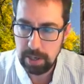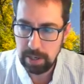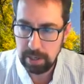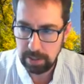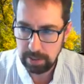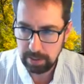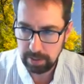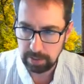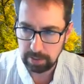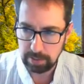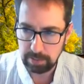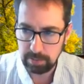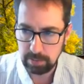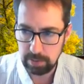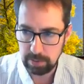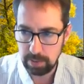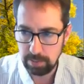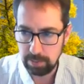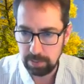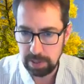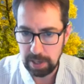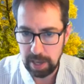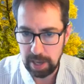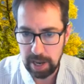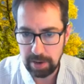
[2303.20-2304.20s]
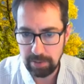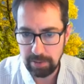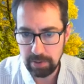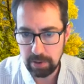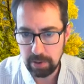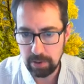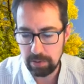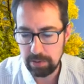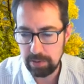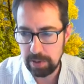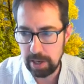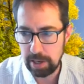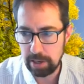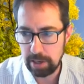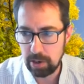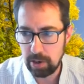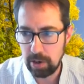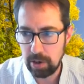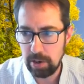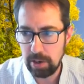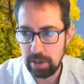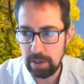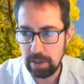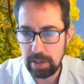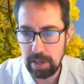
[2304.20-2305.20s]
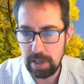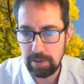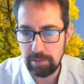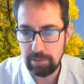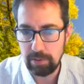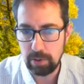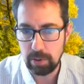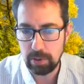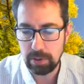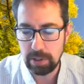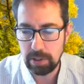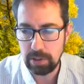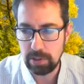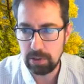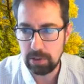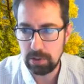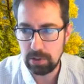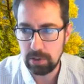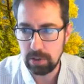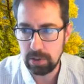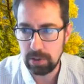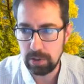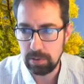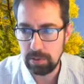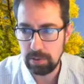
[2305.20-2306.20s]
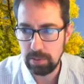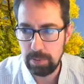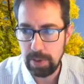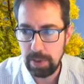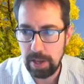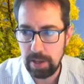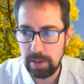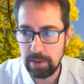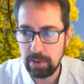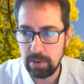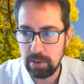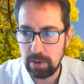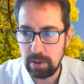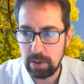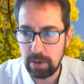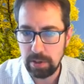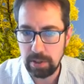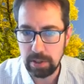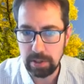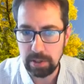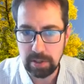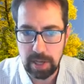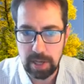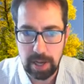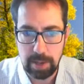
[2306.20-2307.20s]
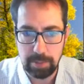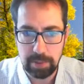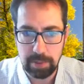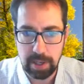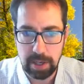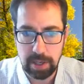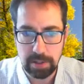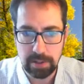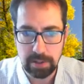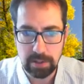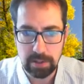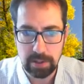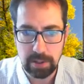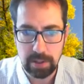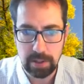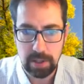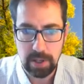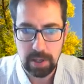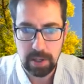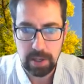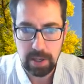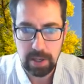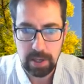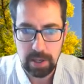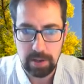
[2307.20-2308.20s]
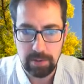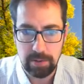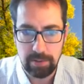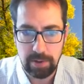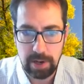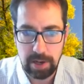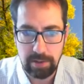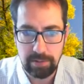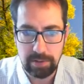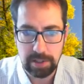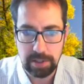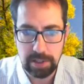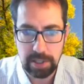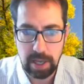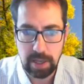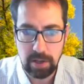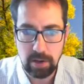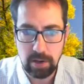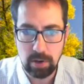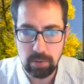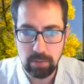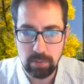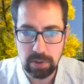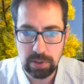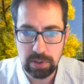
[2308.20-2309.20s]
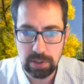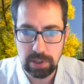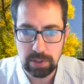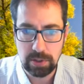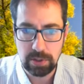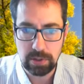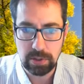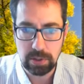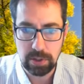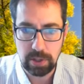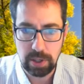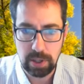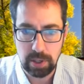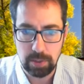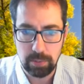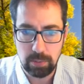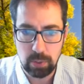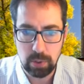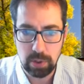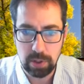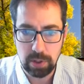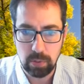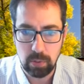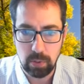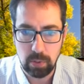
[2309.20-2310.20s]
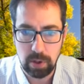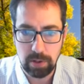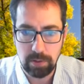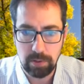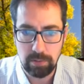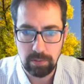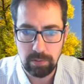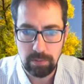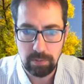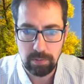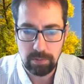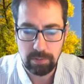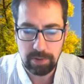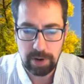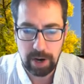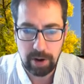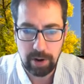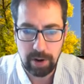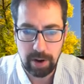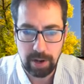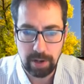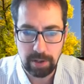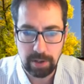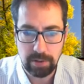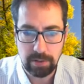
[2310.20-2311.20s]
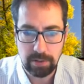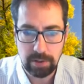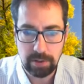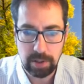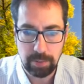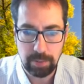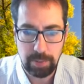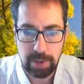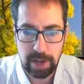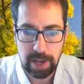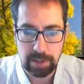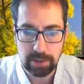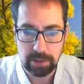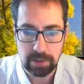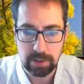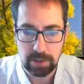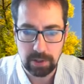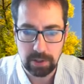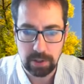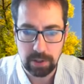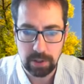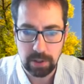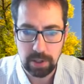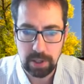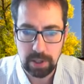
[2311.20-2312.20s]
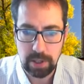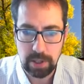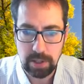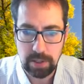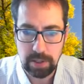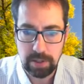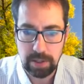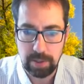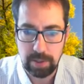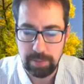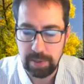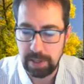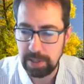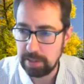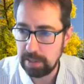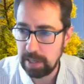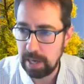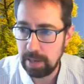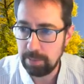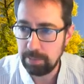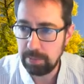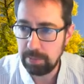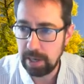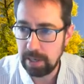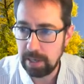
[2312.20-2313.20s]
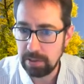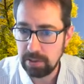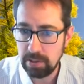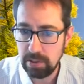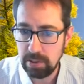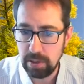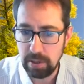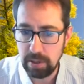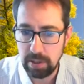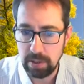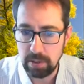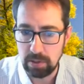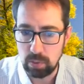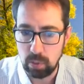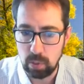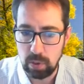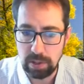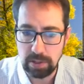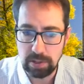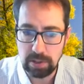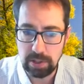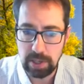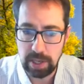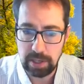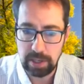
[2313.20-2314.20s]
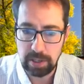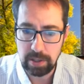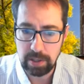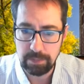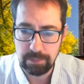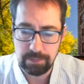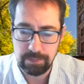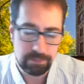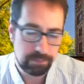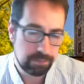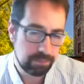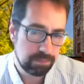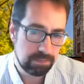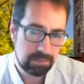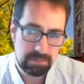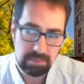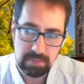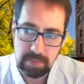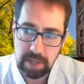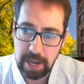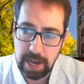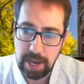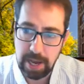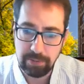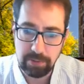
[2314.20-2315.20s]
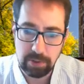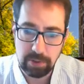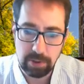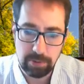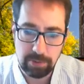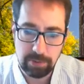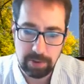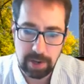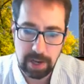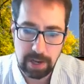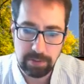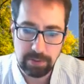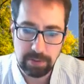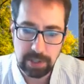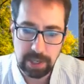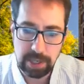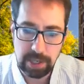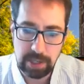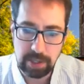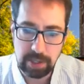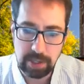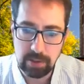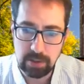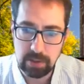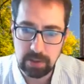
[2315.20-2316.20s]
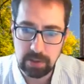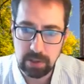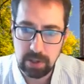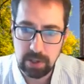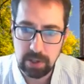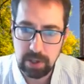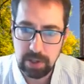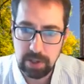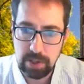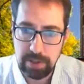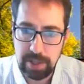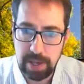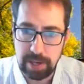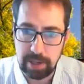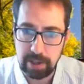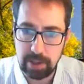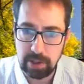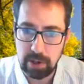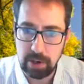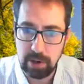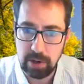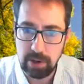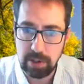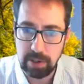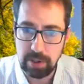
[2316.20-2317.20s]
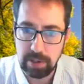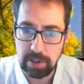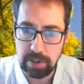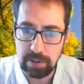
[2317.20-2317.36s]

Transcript: The behavior of that current and that voltage is going to depend on a time constant. If I have a 10 ohm resistor and a 0.1 farad capacitor, then my time constant is 1 second. After 5 seconds, that current